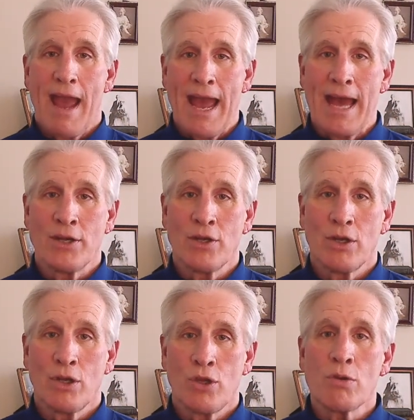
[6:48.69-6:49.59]

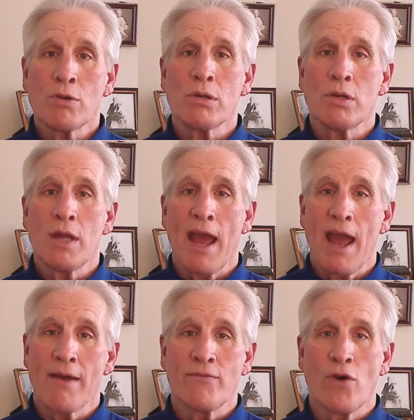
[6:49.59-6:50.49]
and you could
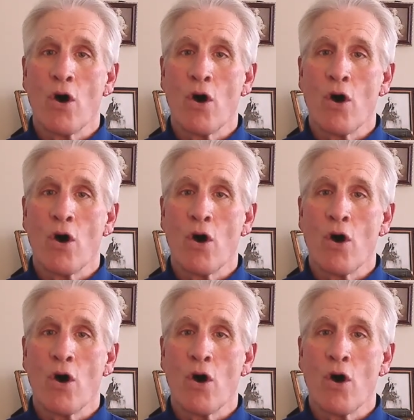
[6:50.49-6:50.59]
have